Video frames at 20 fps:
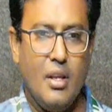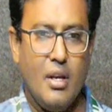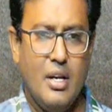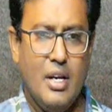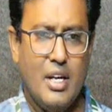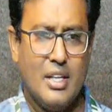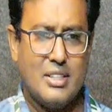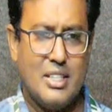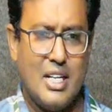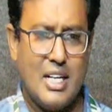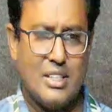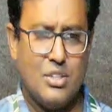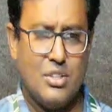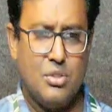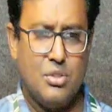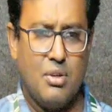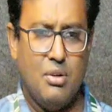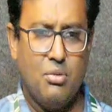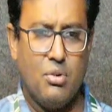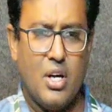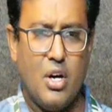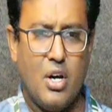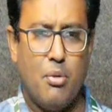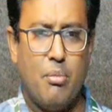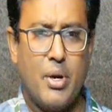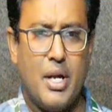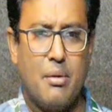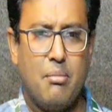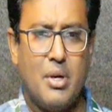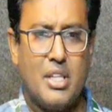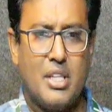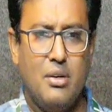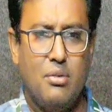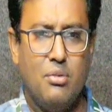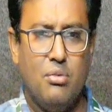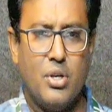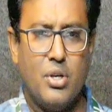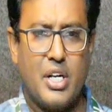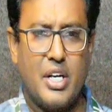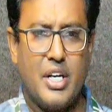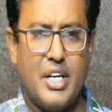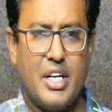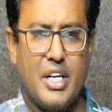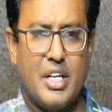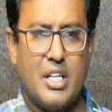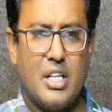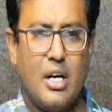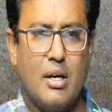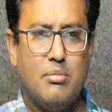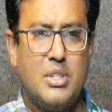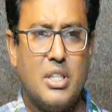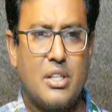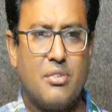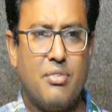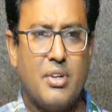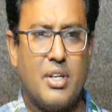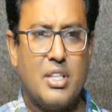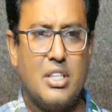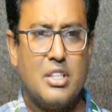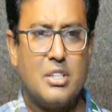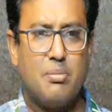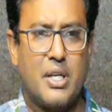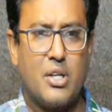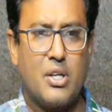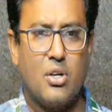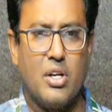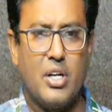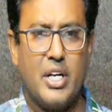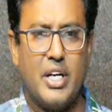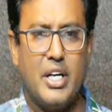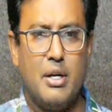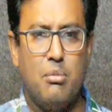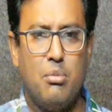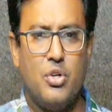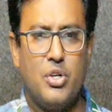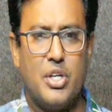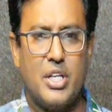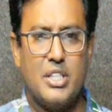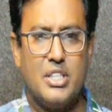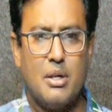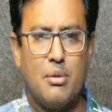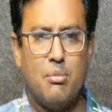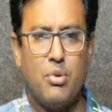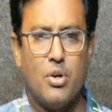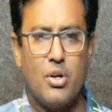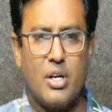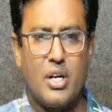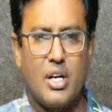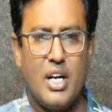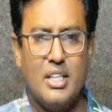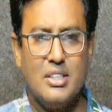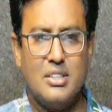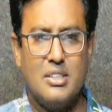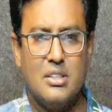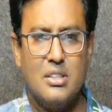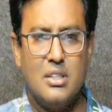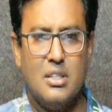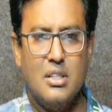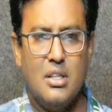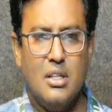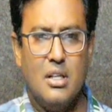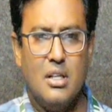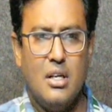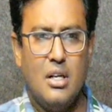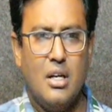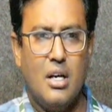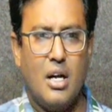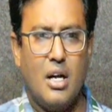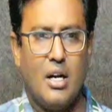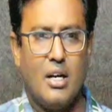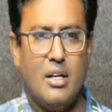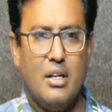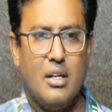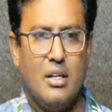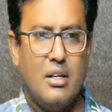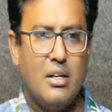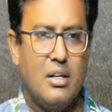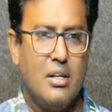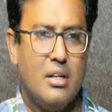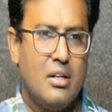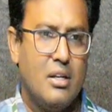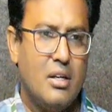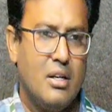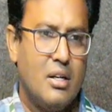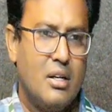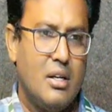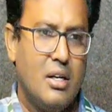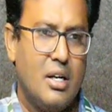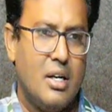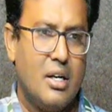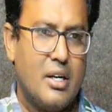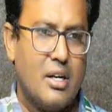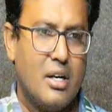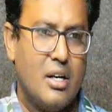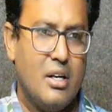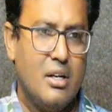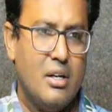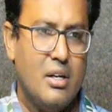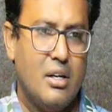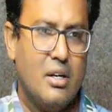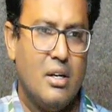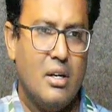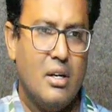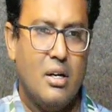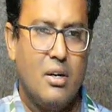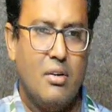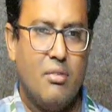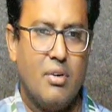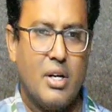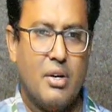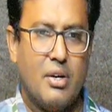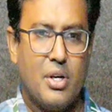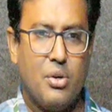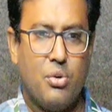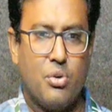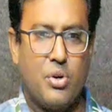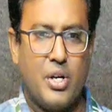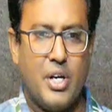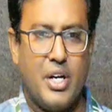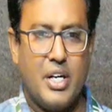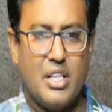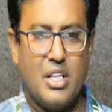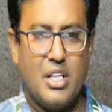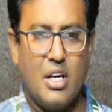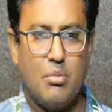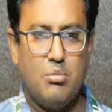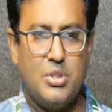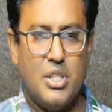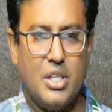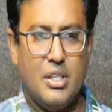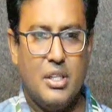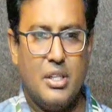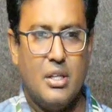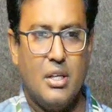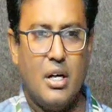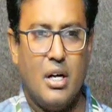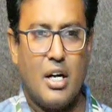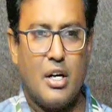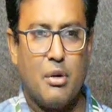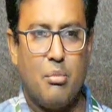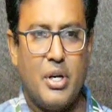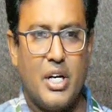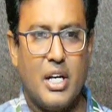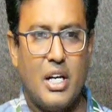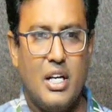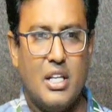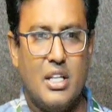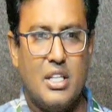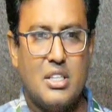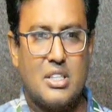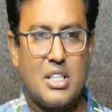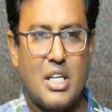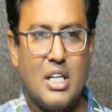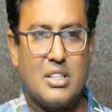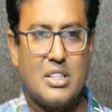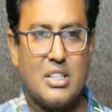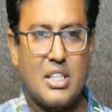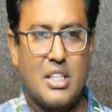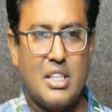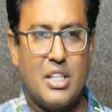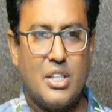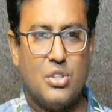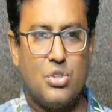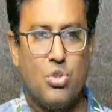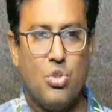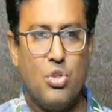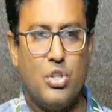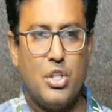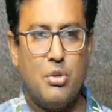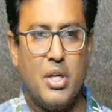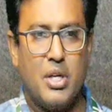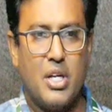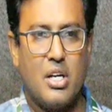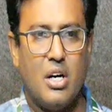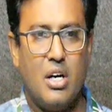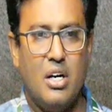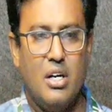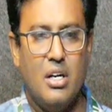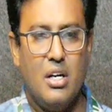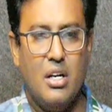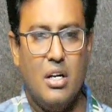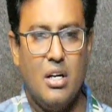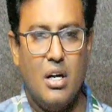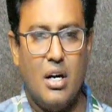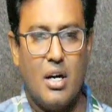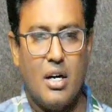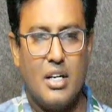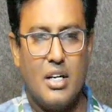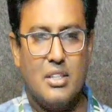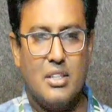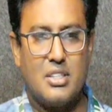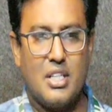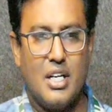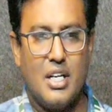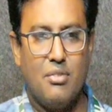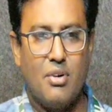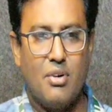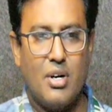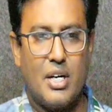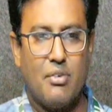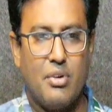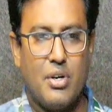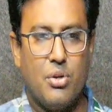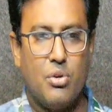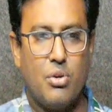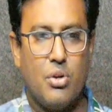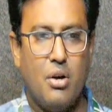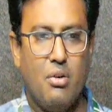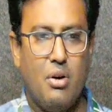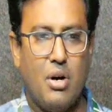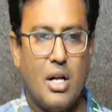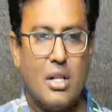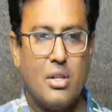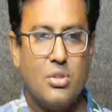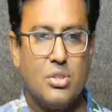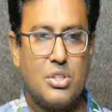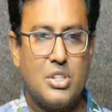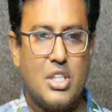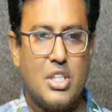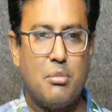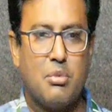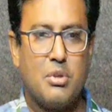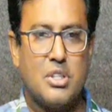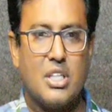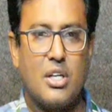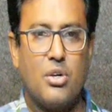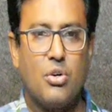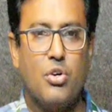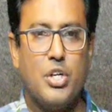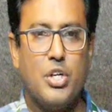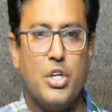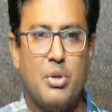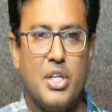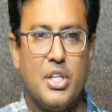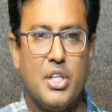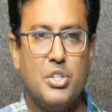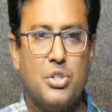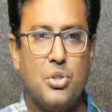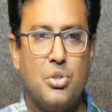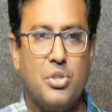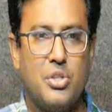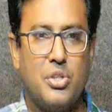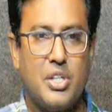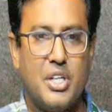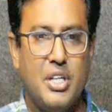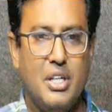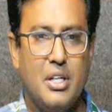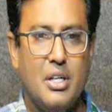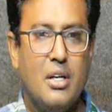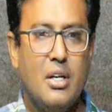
Next, as usual, we have main method. We created the object for this particular AWT example class, and later on whenever you create the object, automatically this constructor is going to be called, and inside whatever you have, all those statements are going to be executed.